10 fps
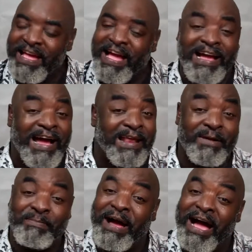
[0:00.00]
I got a
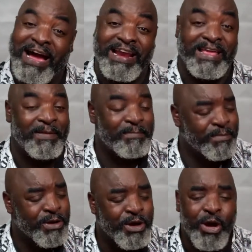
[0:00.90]
potty,
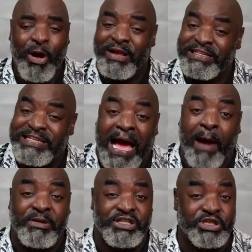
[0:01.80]
or
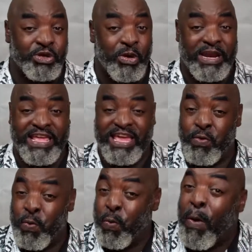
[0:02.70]
Thomas is going to get
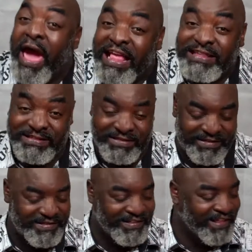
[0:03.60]
wet."
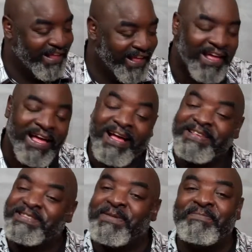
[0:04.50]
I
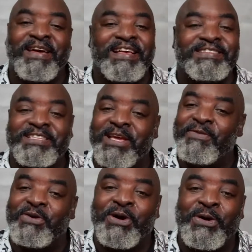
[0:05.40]
said, "Man, see if
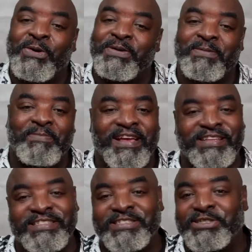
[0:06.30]
you can hold it, man.
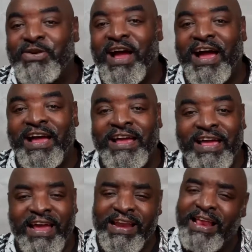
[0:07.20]
Just try."
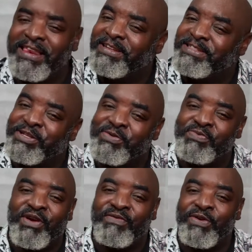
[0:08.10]
And I looked in the
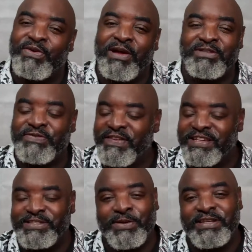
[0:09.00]
rear view that was
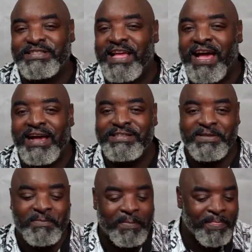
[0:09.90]
fixed on his eyes,
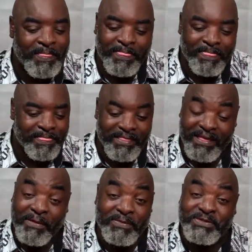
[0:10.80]
and
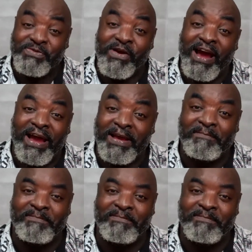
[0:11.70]
he was crying.